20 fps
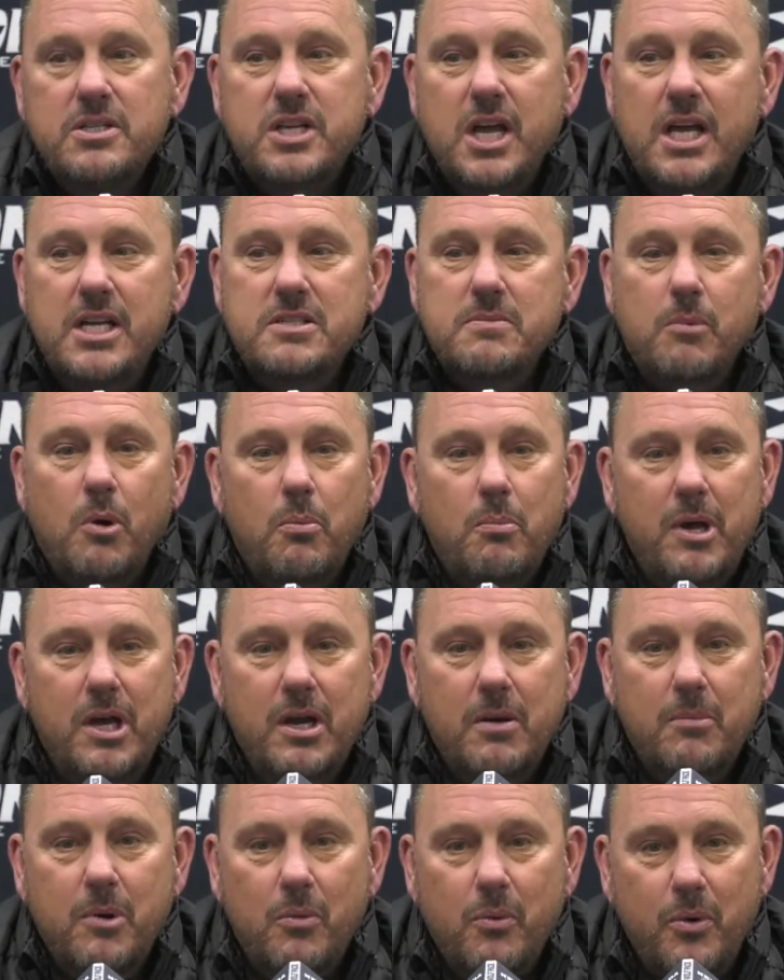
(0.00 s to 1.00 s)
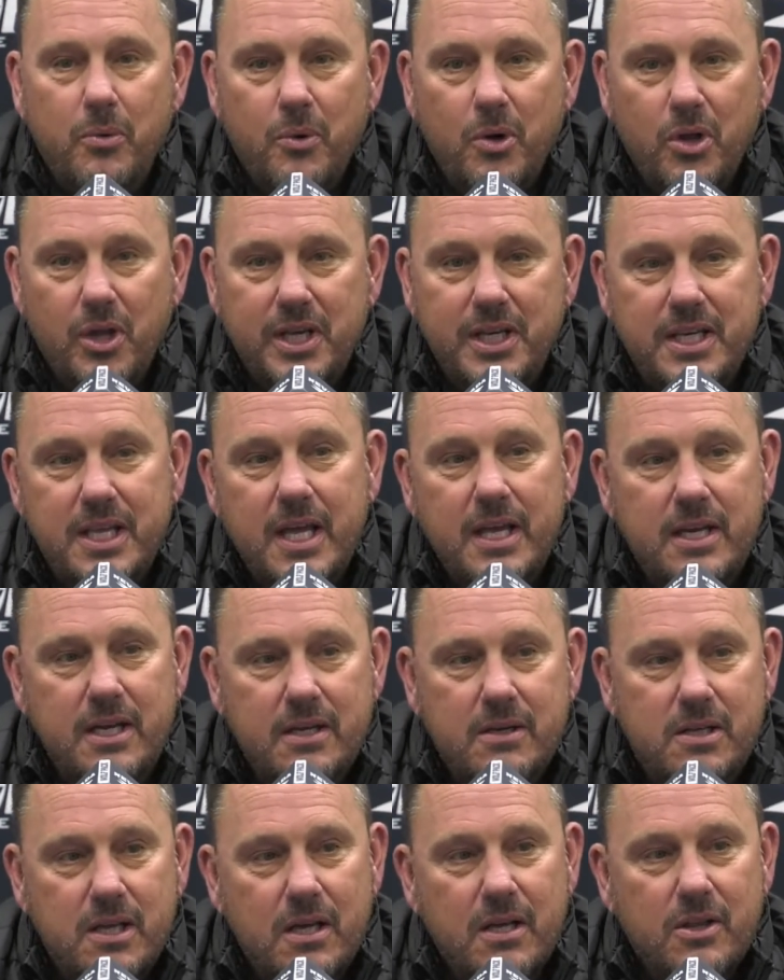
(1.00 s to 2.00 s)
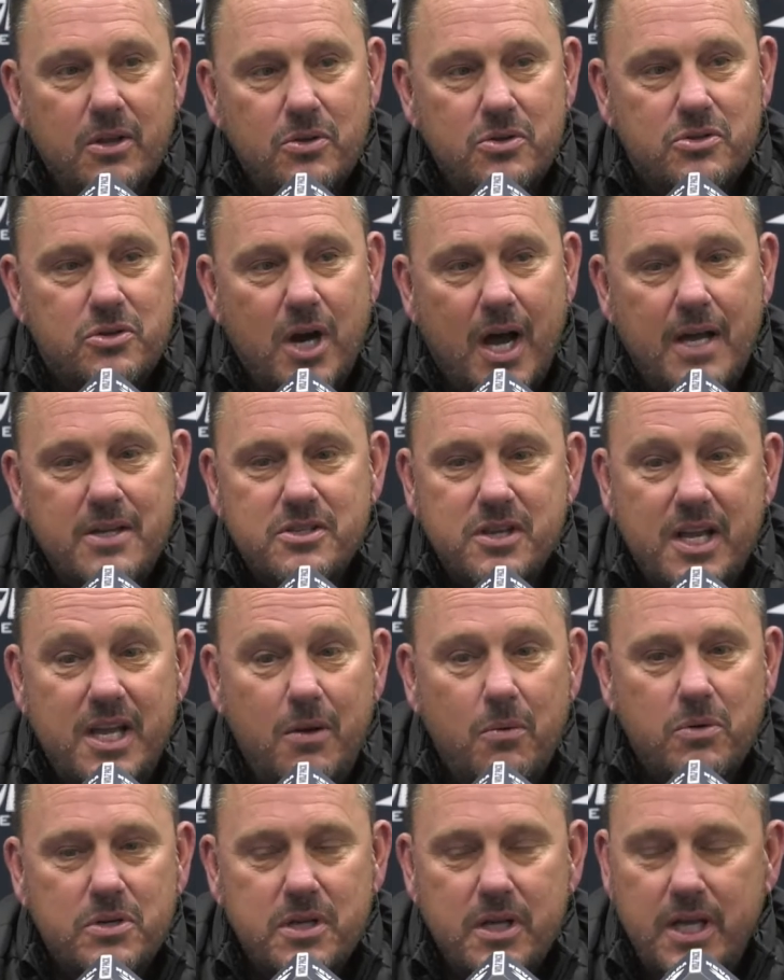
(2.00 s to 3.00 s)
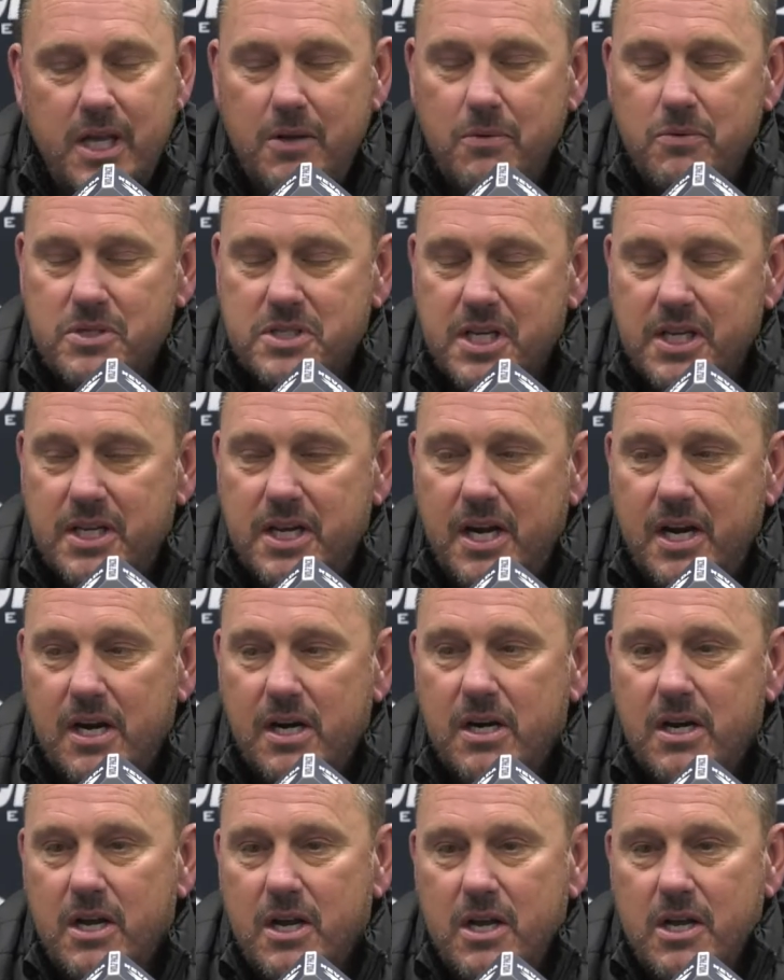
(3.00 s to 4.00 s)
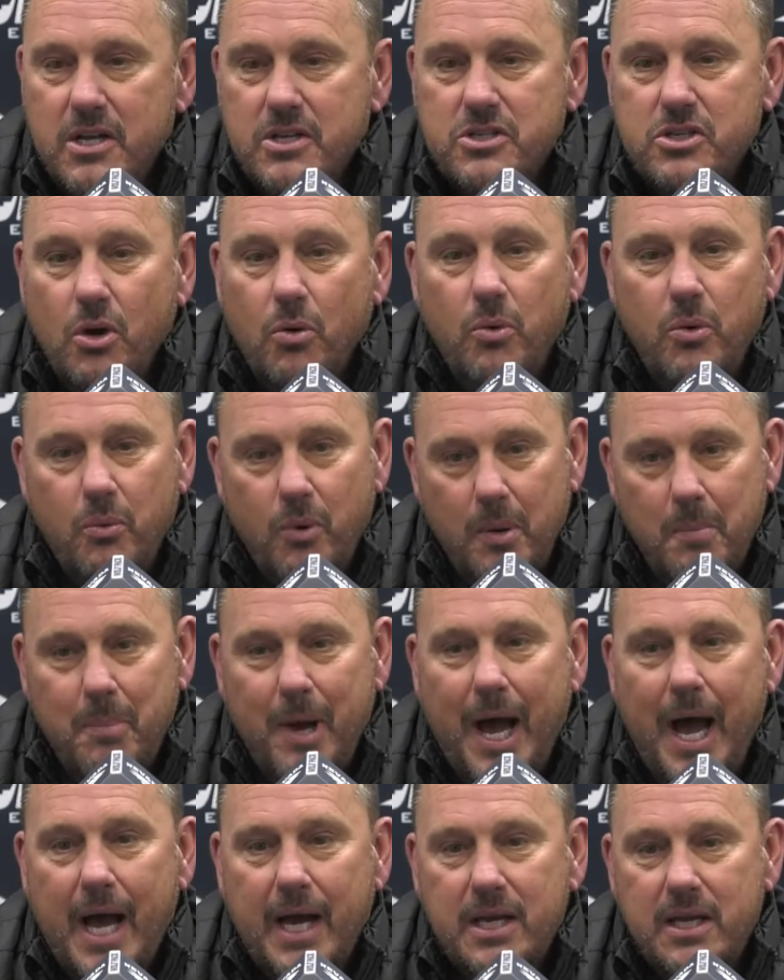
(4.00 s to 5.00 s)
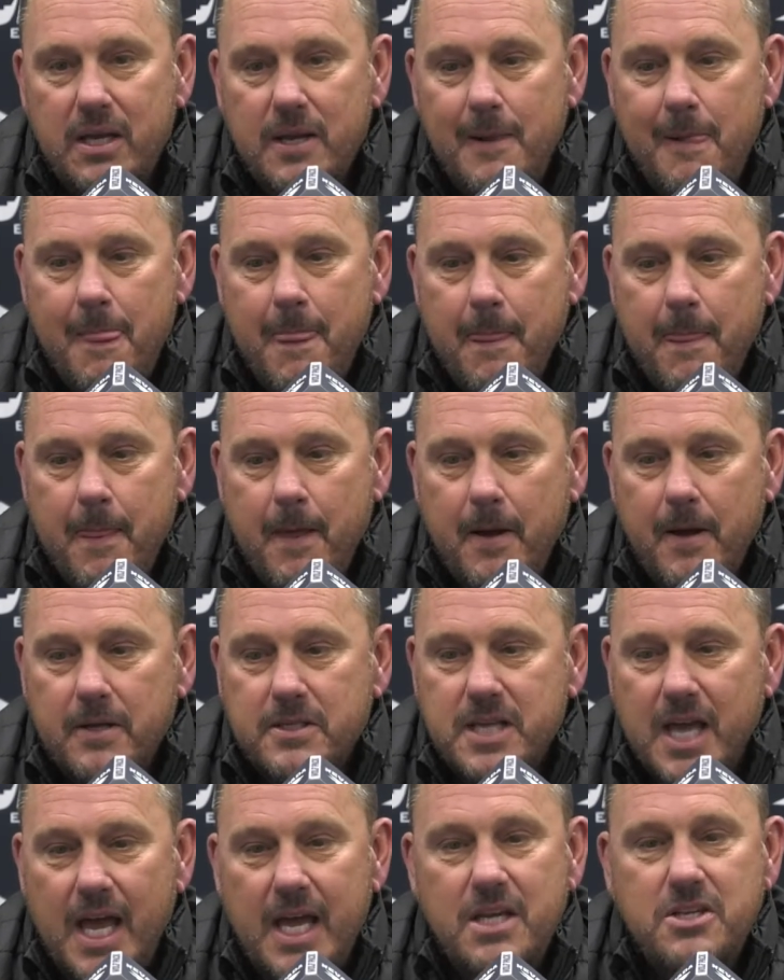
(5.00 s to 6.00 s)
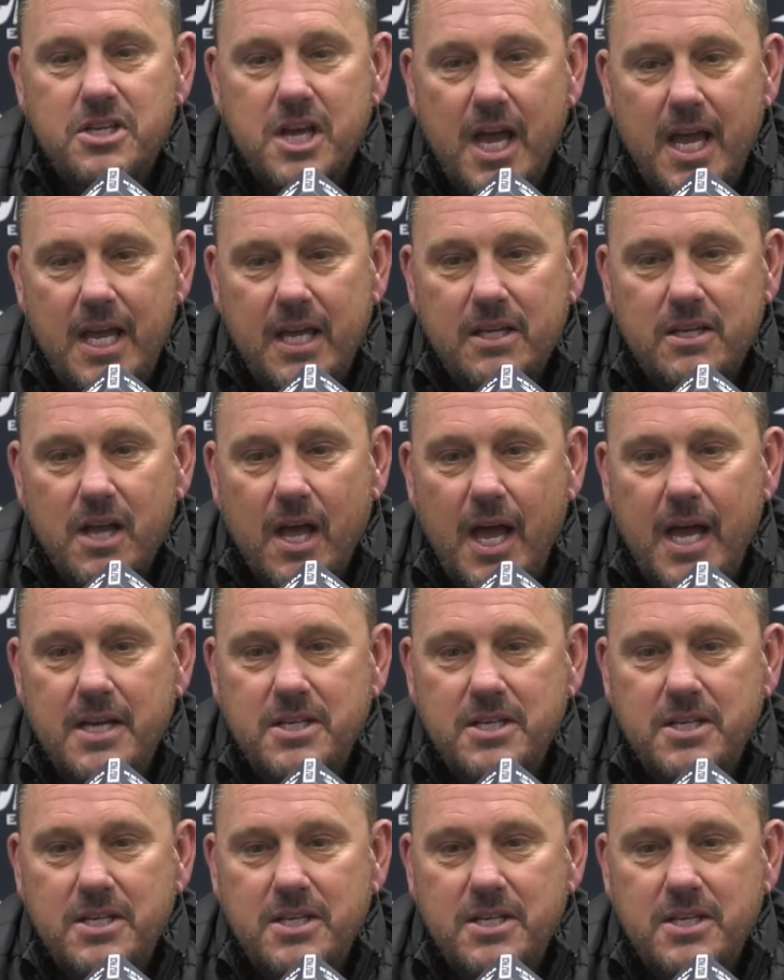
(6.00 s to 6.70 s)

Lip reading: change the momentum, and we really didn't. Those drives that he was in there. So we went back to AJ, and